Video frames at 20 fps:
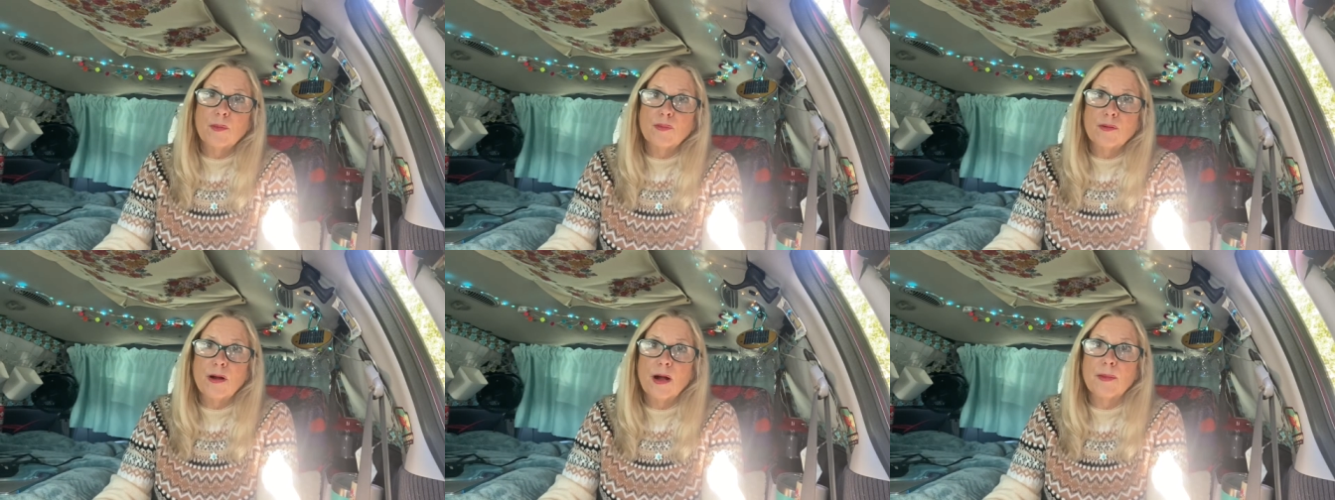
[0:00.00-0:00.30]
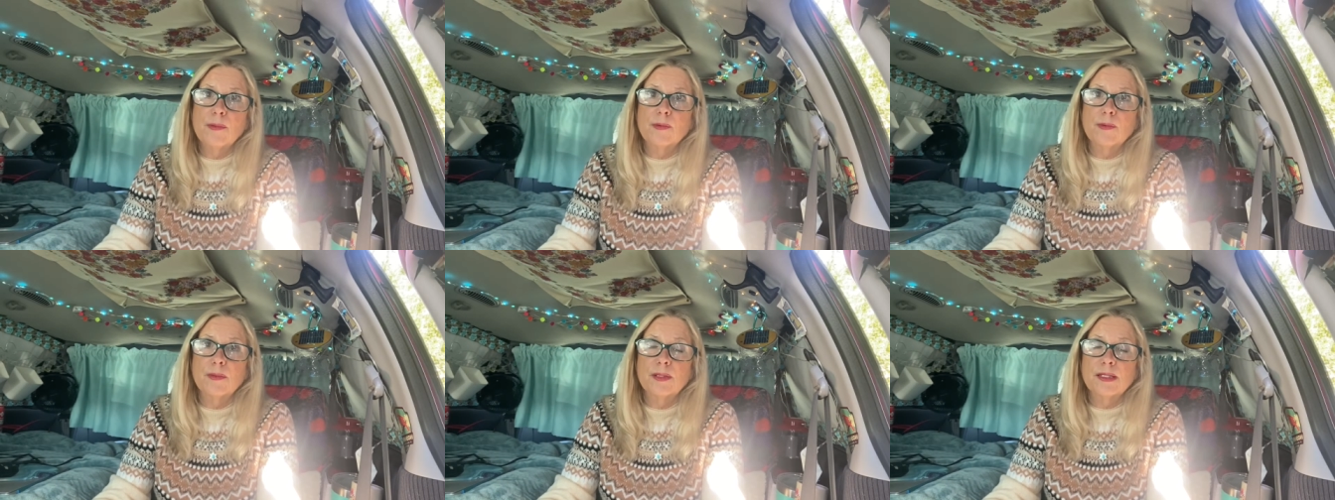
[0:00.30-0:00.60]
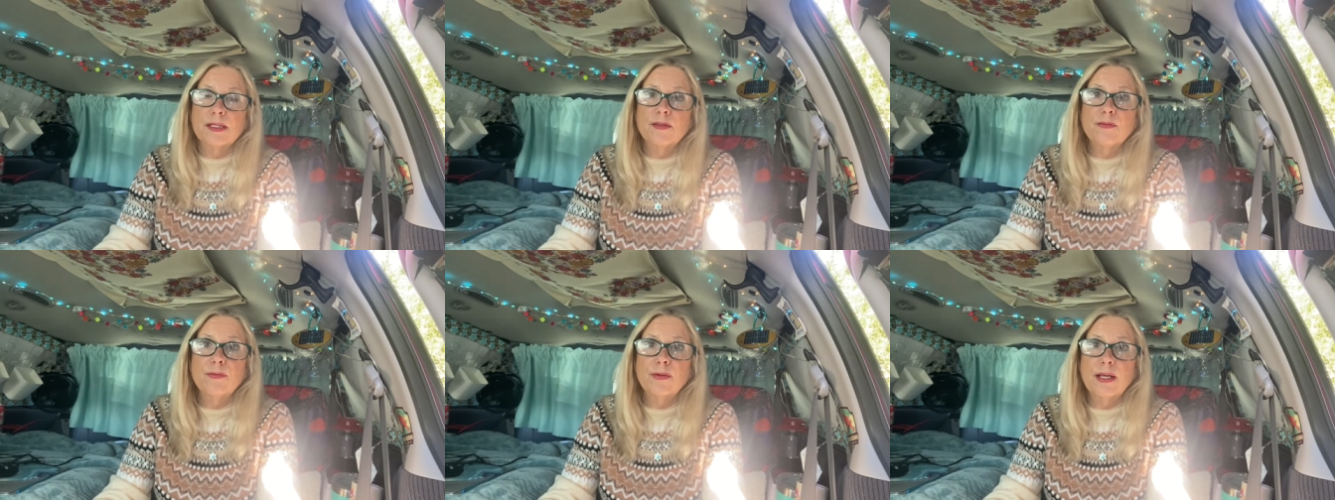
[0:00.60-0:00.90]
problem
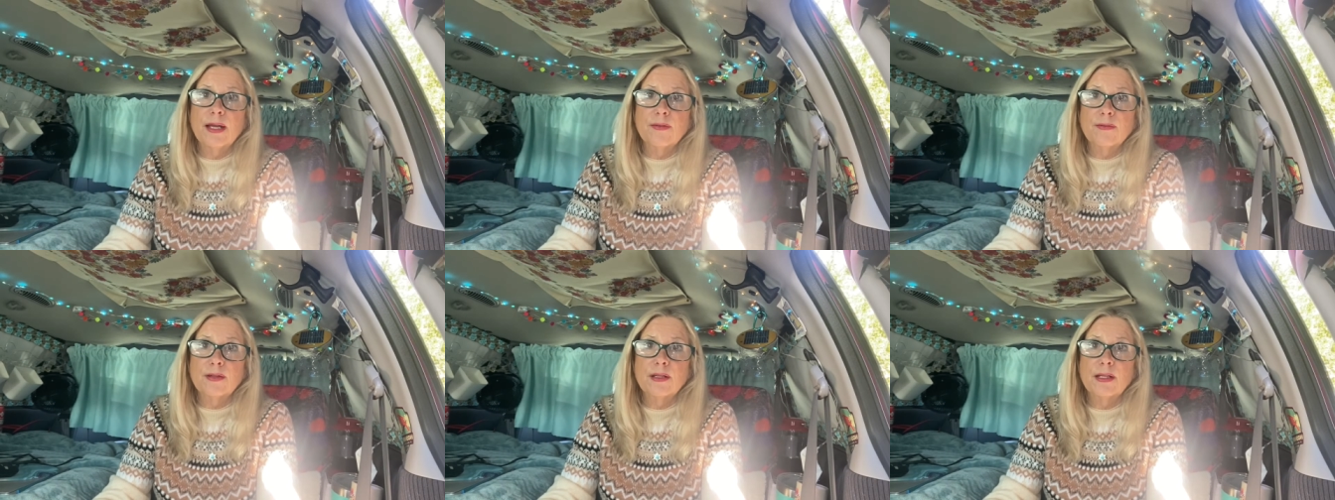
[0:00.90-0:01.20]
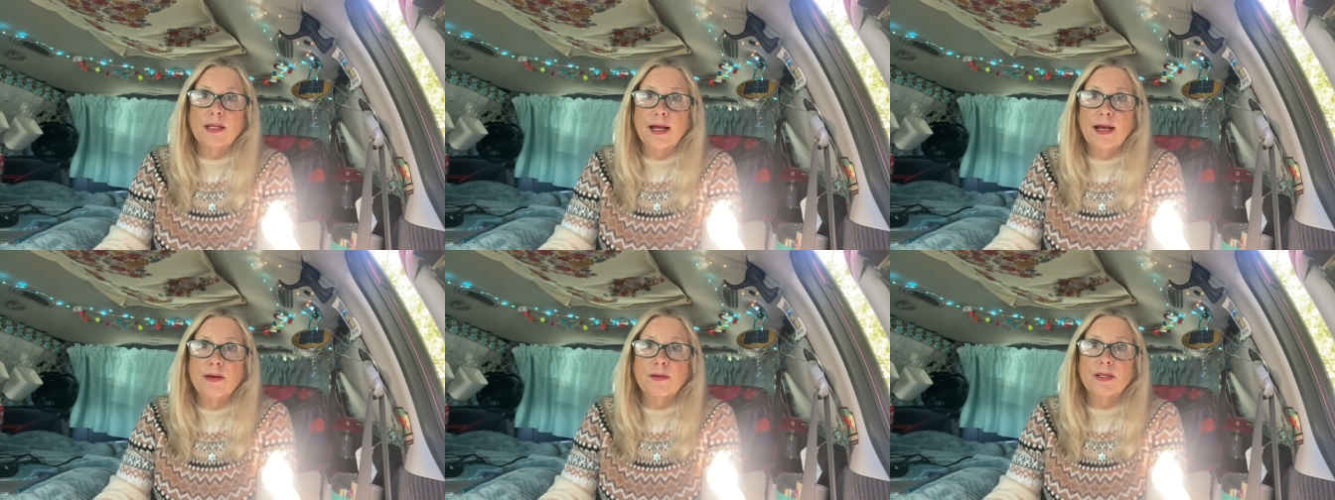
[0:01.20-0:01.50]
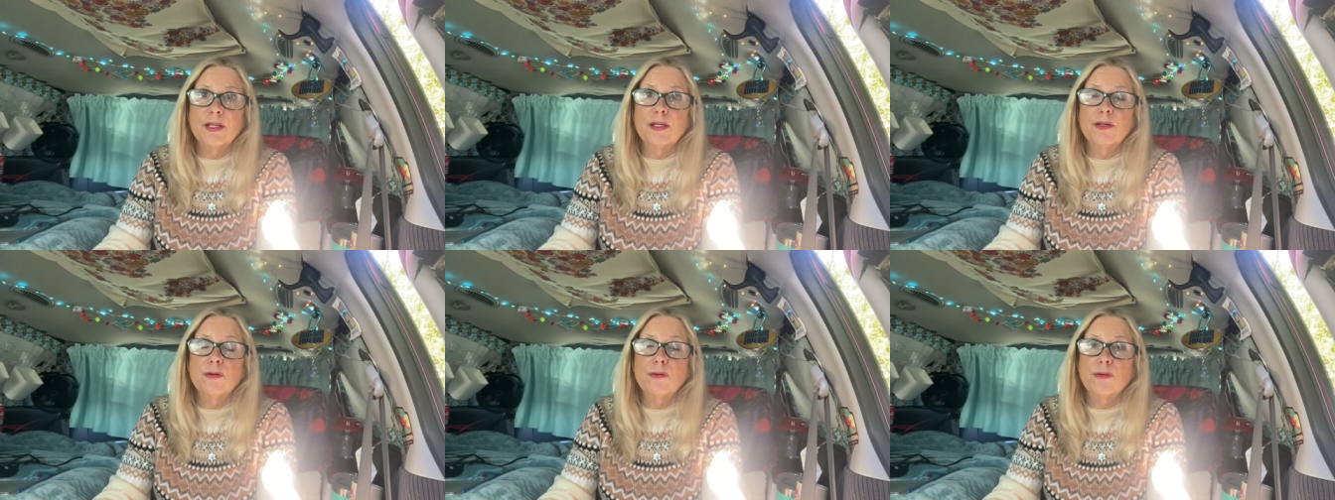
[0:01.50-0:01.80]
is if we have
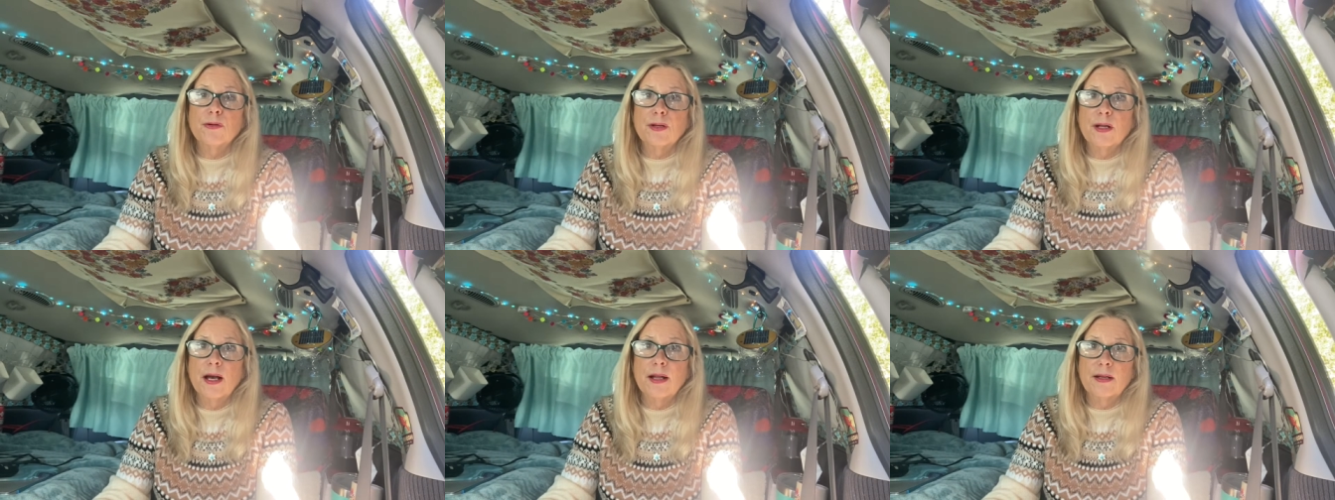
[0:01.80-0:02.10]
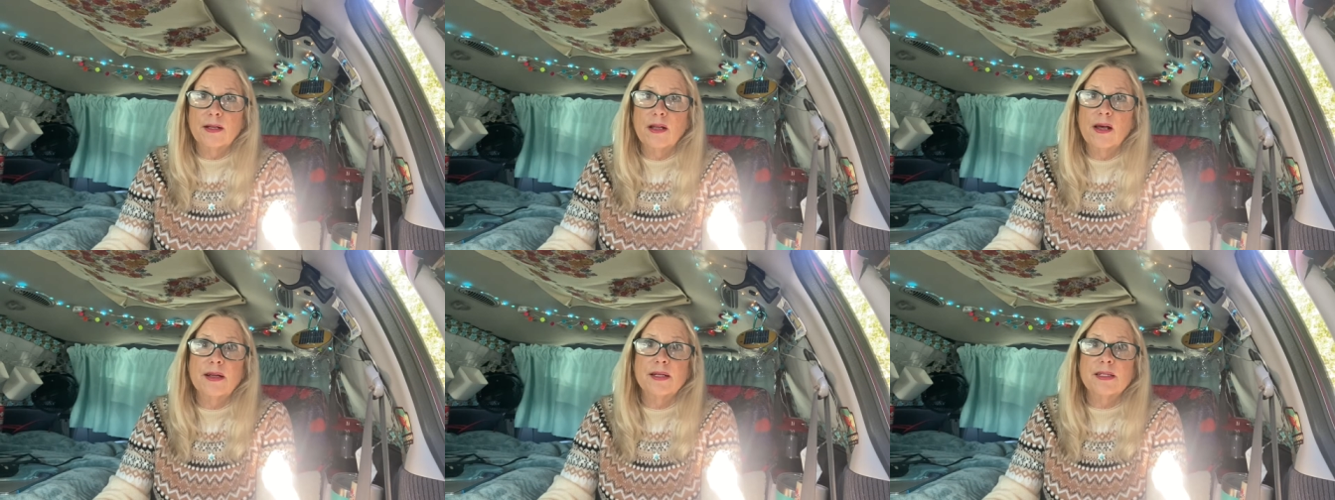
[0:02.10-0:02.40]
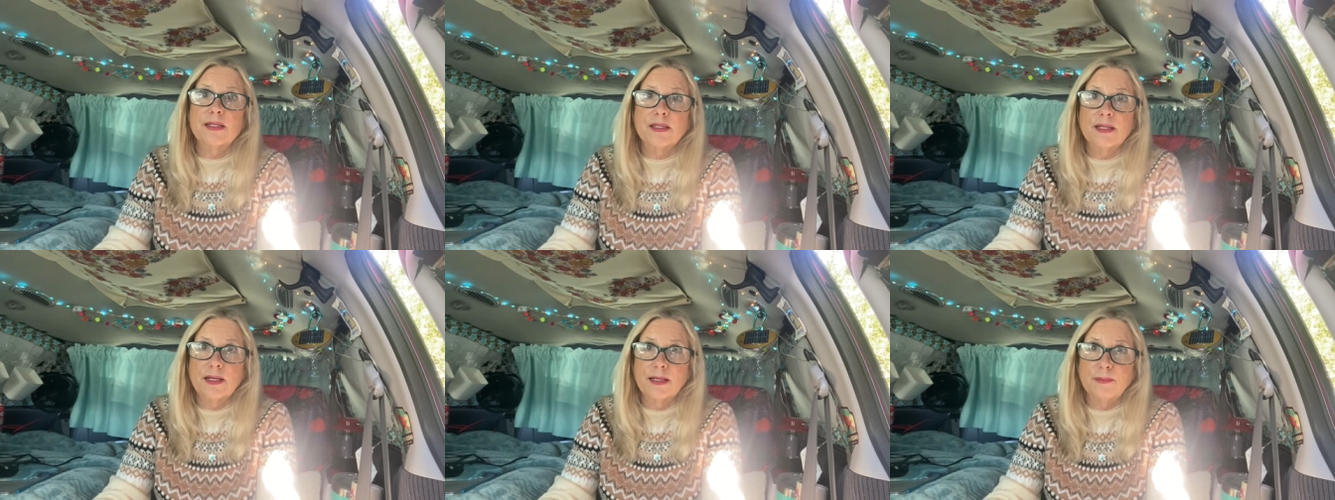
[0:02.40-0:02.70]
cloudy or not a lot of
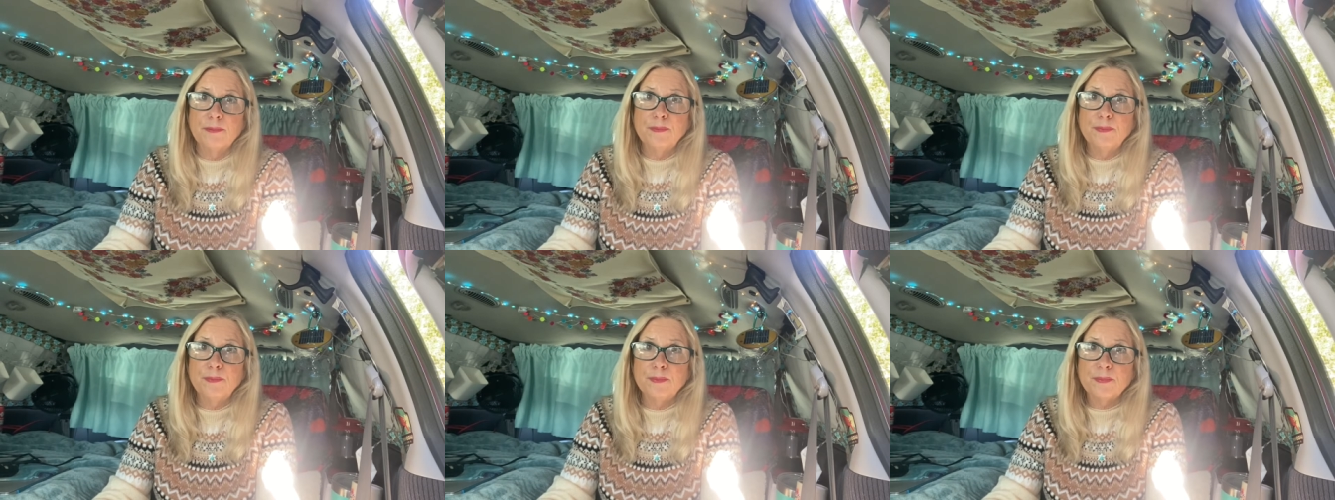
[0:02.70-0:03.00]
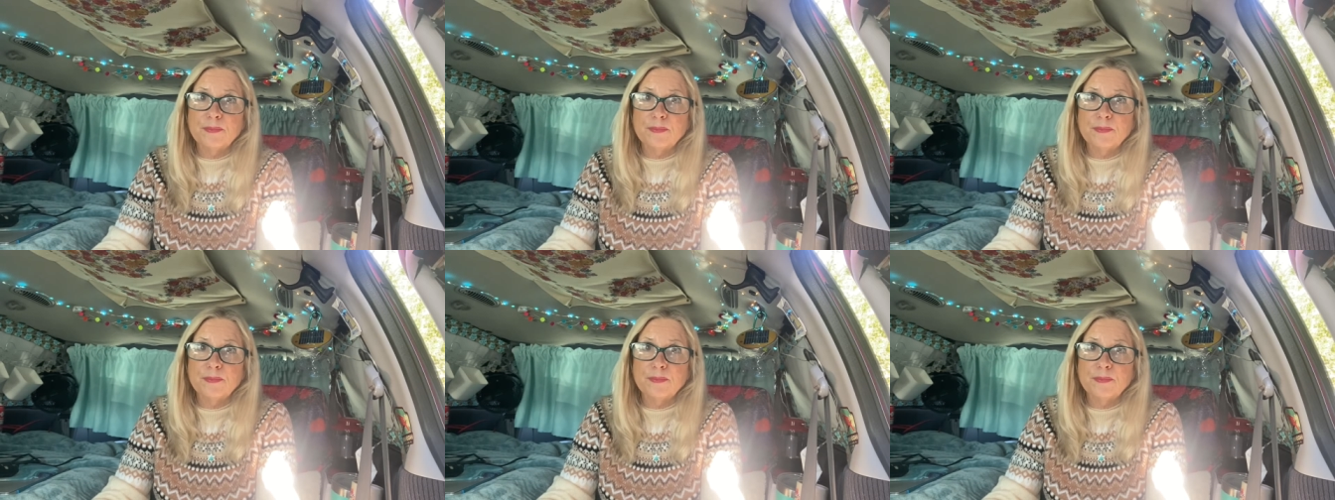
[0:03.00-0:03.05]
sun.